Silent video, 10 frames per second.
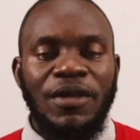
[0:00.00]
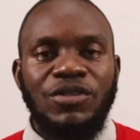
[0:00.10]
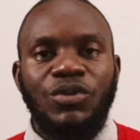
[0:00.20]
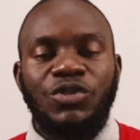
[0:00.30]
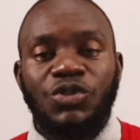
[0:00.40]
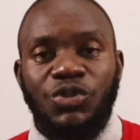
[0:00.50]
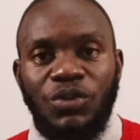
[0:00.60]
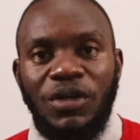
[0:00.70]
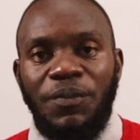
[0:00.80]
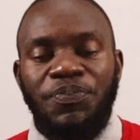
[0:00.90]
So
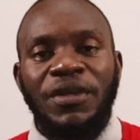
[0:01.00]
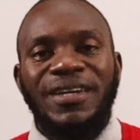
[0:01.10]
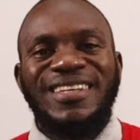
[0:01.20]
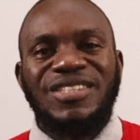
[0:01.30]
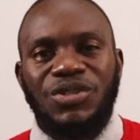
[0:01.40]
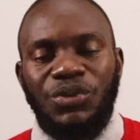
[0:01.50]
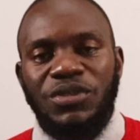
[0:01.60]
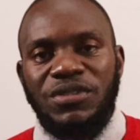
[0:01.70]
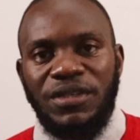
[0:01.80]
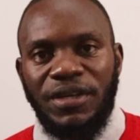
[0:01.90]
sugar
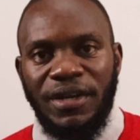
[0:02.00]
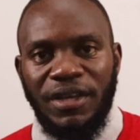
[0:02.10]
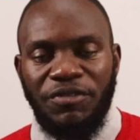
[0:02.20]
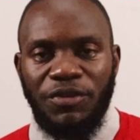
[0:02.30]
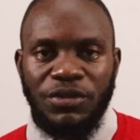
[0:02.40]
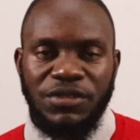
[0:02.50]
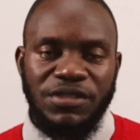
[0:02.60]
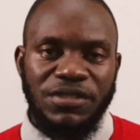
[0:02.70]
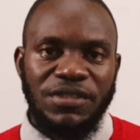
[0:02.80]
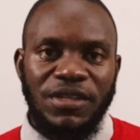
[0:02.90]
destroys
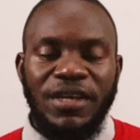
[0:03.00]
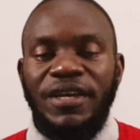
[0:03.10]
nephrons.